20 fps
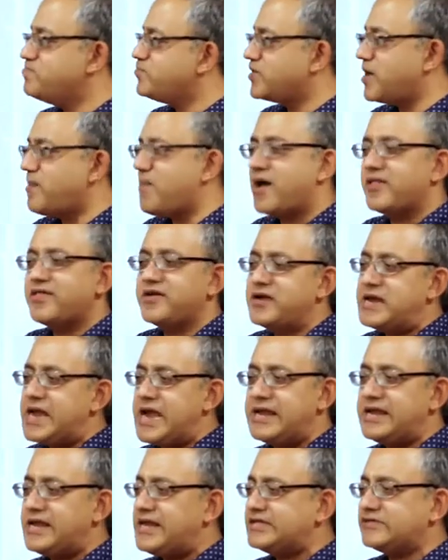some other
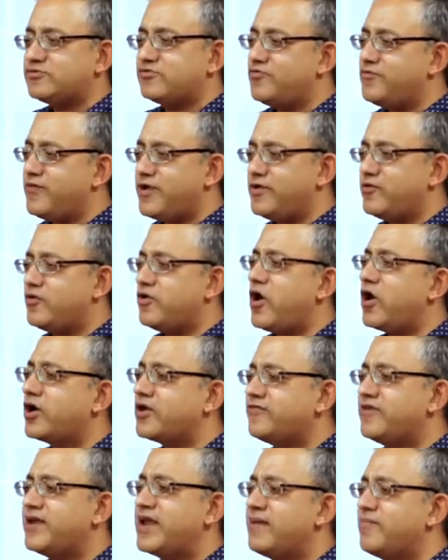deities whom we do not
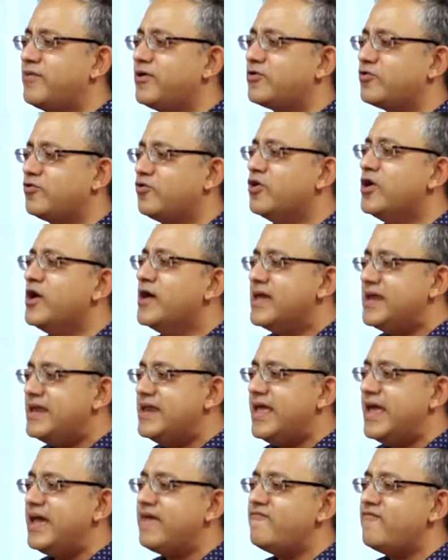even able to
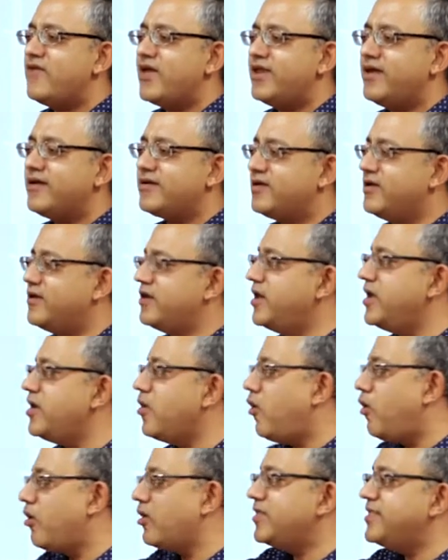name very clearly.
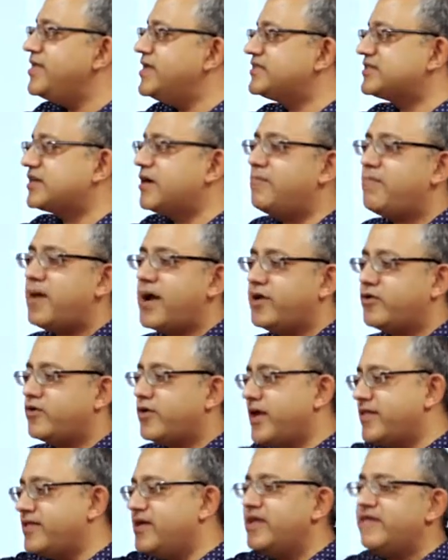All of these combined
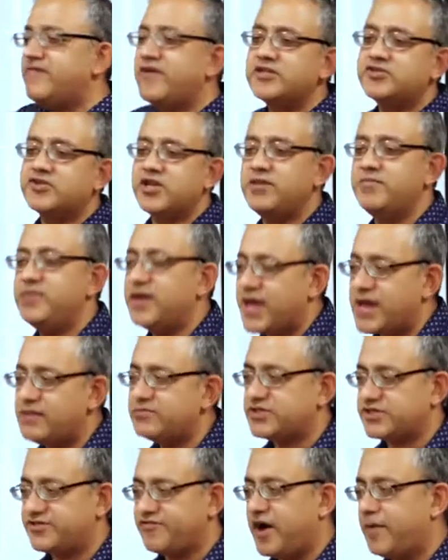together eventually became
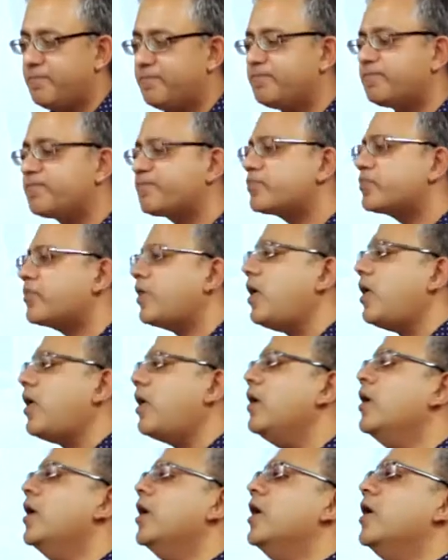Shiva.
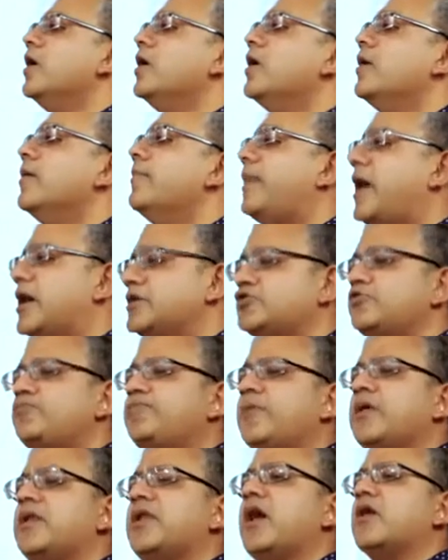
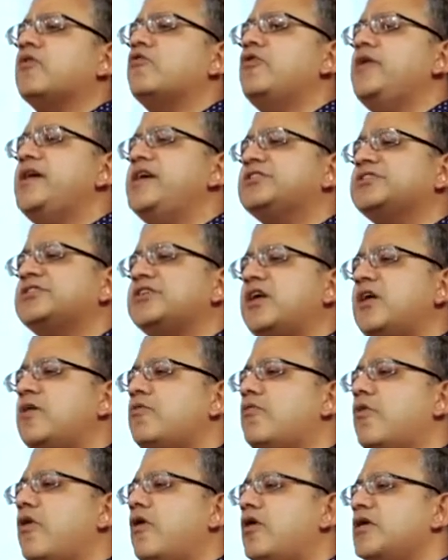Lakulisha
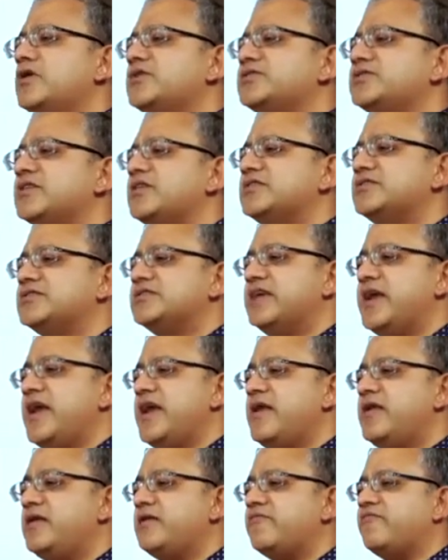was a
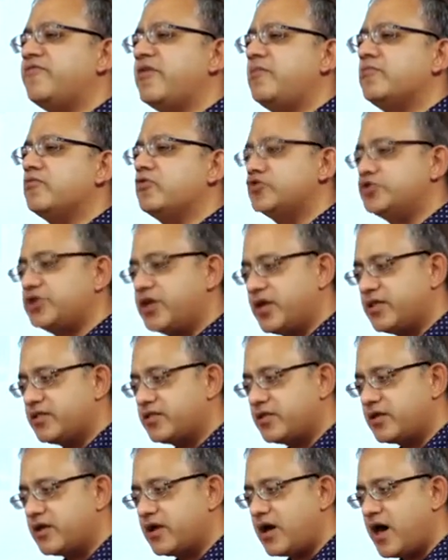saint from
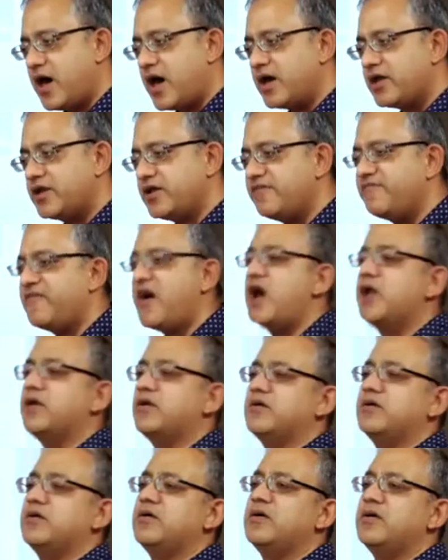Gujarat. Karyavan